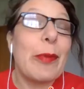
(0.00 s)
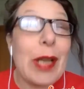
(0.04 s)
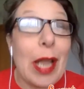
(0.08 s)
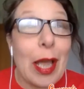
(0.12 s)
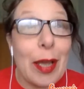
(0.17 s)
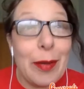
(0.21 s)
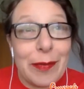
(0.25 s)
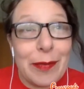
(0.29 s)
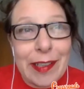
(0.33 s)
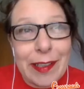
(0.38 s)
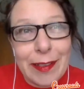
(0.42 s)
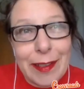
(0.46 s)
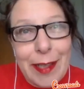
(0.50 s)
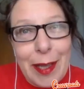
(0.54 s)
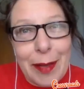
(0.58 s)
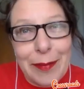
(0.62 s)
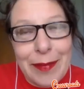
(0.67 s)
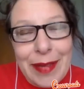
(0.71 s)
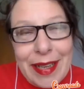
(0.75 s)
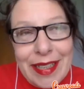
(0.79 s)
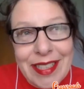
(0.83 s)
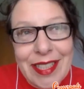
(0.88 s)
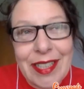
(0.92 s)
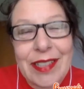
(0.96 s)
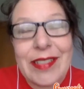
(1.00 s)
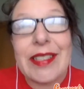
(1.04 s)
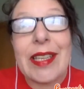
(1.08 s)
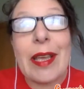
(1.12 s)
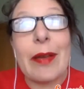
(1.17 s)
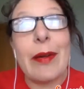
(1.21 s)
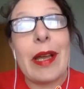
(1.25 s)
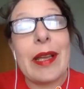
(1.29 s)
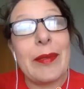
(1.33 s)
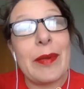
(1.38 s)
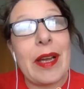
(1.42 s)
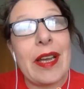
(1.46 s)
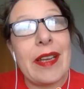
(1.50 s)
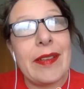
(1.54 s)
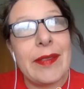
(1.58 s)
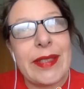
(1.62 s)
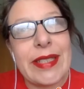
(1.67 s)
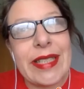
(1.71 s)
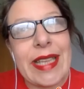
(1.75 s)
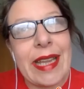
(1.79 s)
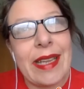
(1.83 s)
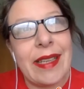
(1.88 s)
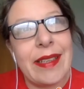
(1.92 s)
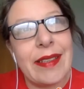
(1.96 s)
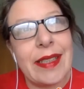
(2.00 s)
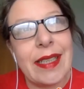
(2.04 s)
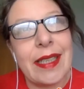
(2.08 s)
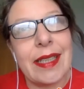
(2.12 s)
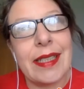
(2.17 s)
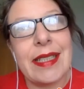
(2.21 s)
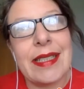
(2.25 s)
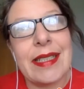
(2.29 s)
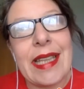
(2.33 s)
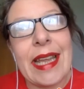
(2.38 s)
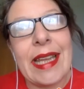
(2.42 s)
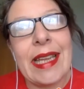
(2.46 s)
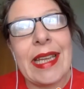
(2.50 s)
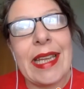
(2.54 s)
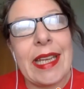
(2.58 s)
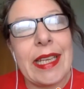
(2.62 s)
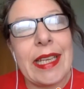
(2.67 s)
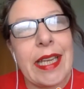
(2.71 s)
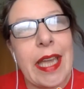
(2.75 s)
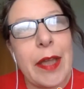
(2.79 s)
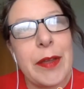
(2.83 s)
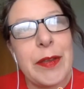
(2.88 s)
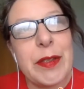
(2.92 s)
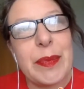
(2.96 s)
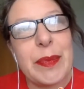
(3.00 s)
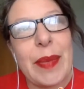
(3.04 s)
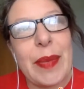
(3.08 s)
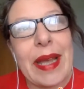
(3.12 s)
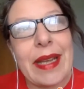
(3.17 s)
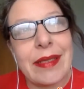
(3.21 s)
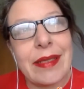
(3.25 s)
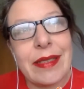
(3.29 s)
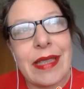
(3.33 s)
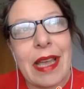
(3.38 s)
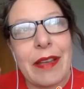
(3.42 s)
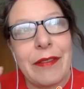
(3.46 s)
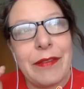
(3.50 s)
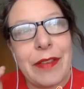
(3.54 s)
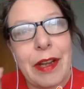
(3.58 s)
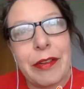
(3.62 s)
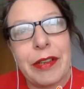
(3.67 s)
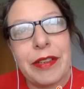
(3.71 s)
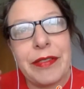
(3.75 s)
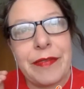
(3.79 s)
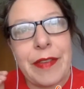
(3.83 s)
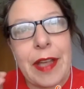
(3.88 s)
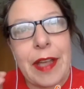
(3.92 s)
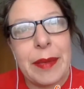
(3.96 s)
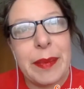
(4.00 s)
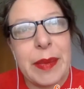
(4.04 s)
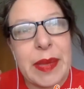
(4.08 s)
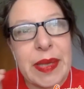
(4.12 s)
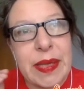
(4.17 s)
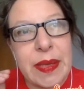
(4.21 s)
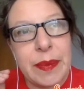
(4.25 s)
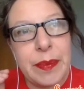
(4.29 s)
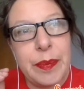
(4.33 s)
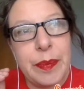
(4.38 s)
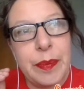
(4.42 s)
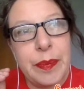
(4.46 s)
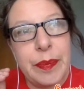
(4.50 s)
hopefully it'll come back to you. So I was going to say, it goes back to that very famous